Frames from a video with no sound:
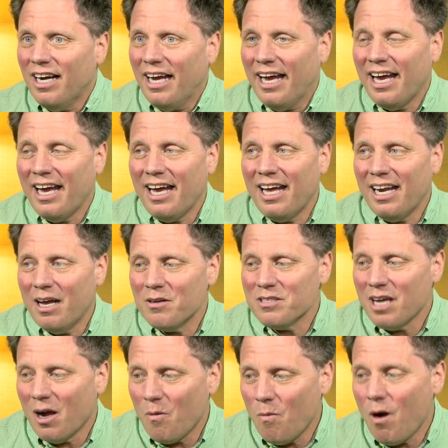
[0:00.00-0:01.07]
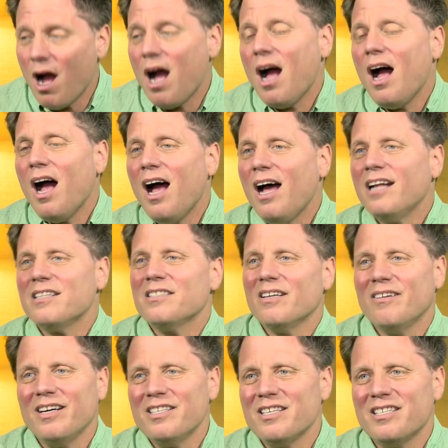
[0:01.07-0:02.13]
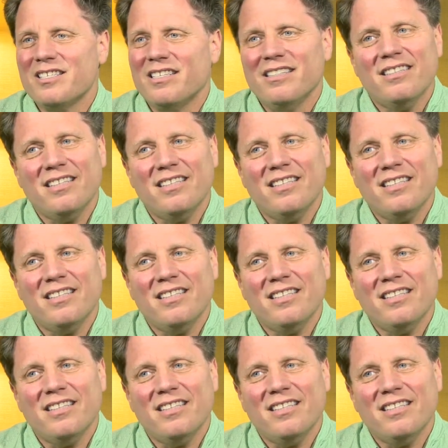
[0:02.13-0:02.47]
And I was like, what? So I just